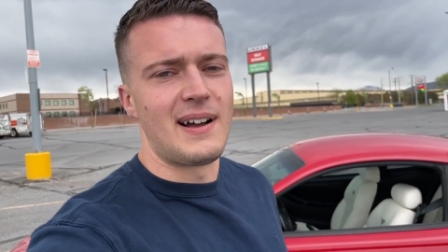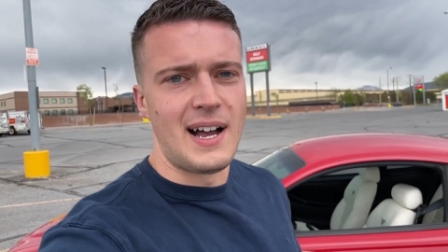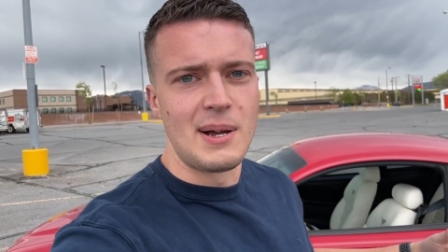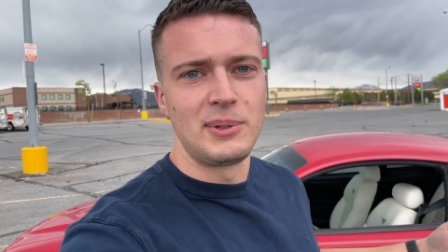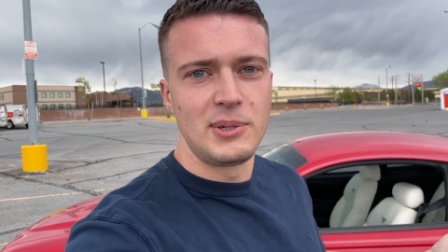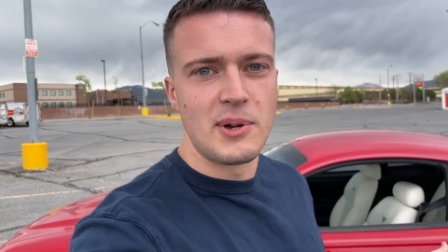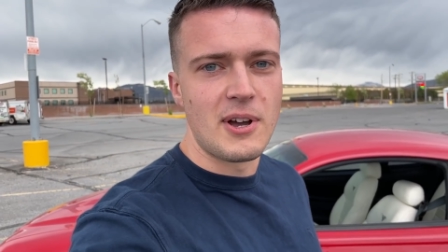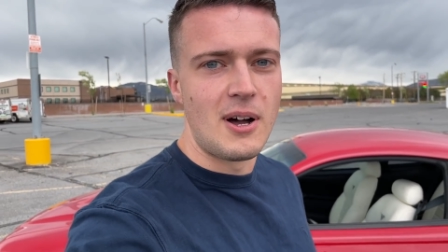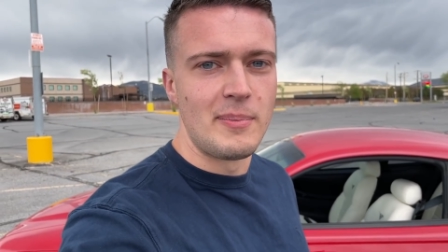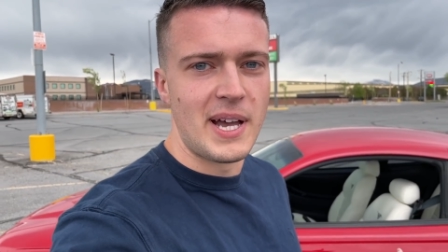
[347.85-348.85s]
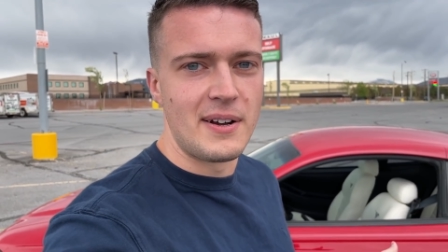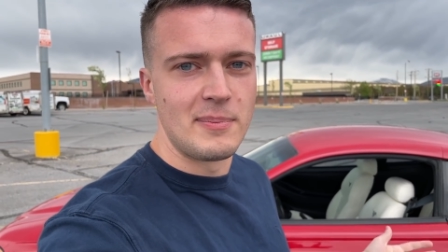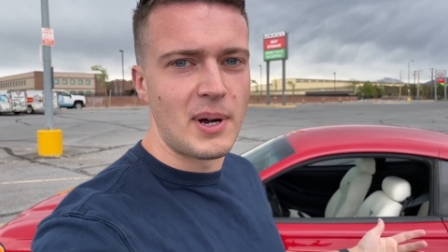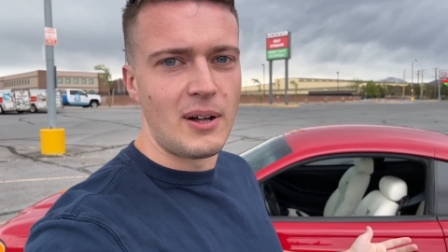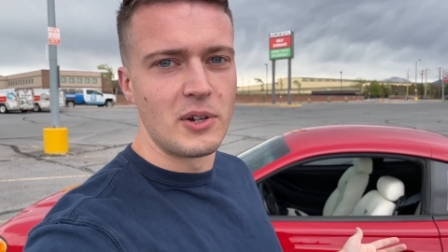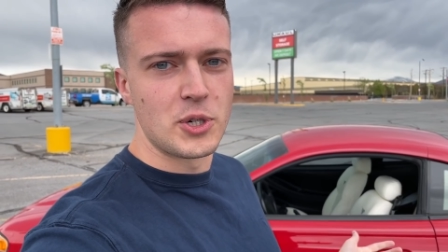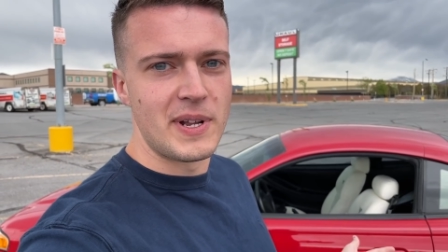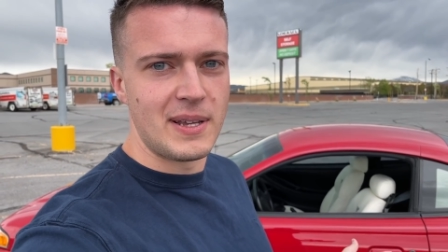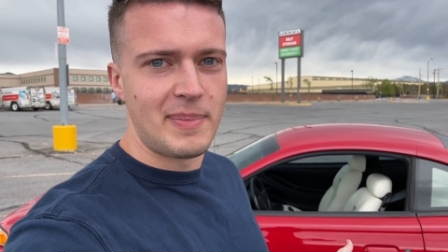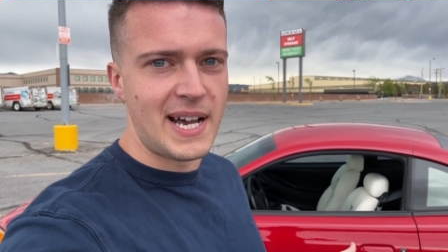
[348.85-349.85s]
I will do a compound and polish
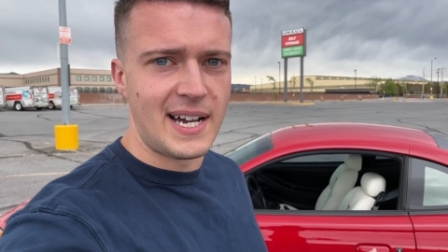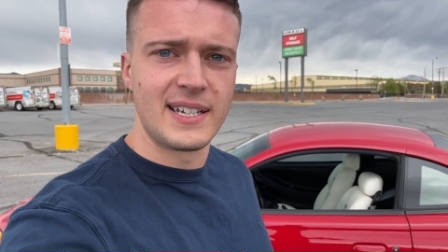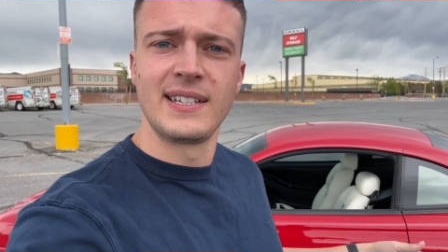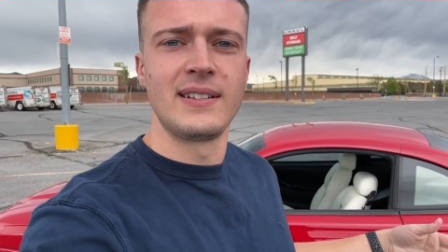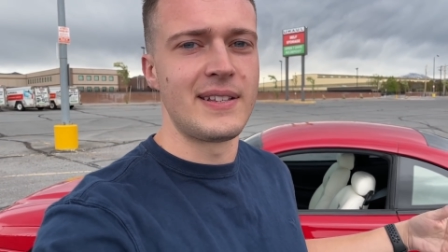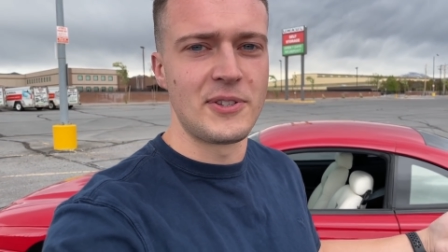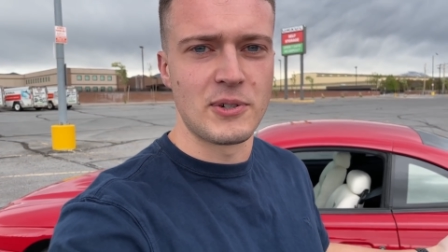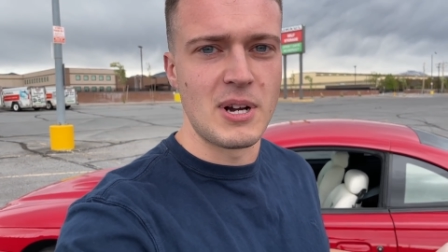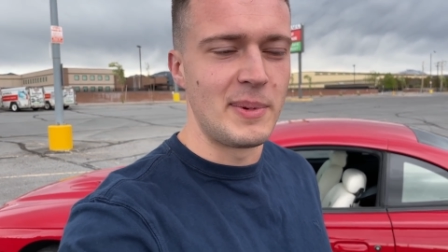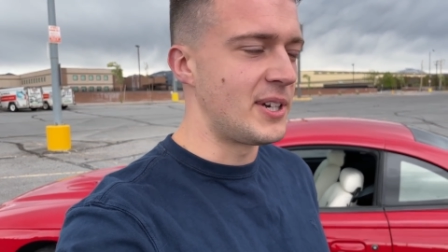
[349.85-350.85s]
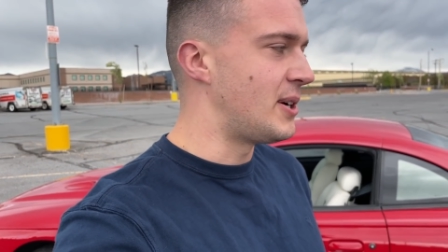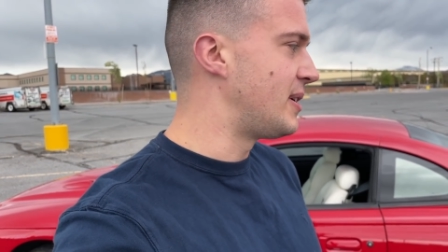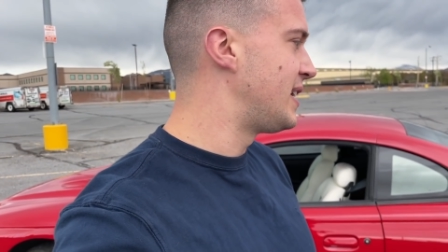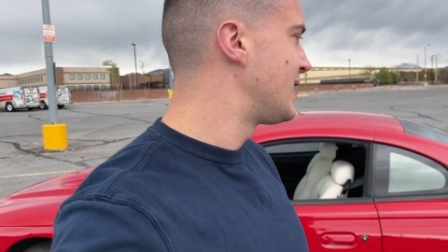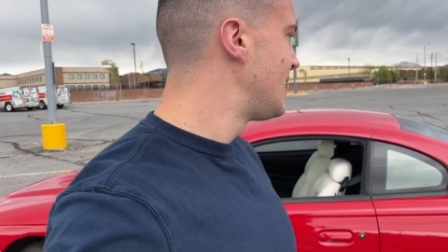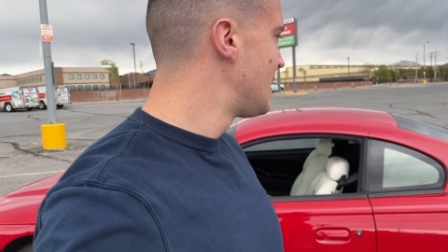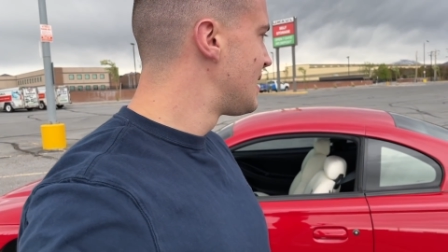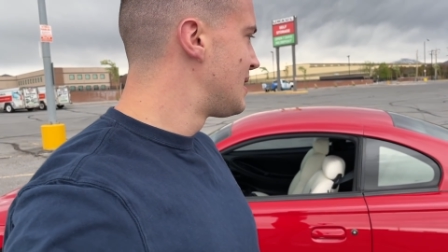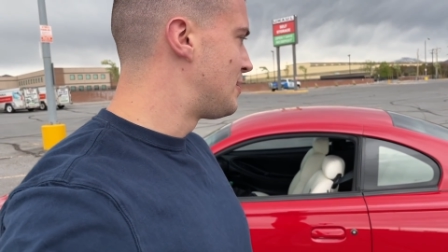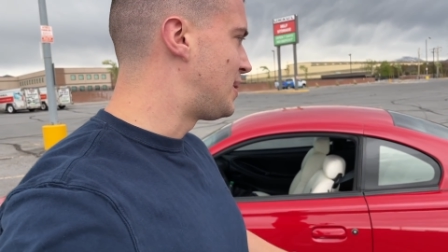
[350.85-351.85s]
when I get back, and then ceramic coating.
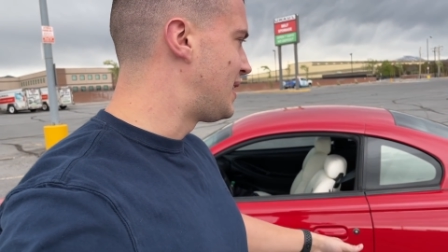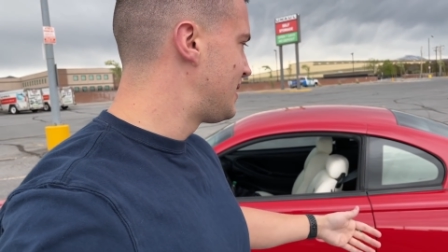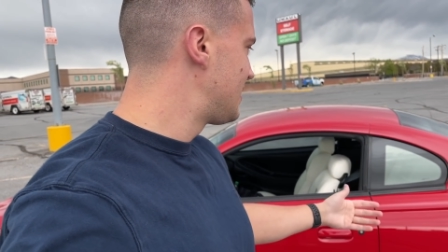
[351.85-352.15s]
But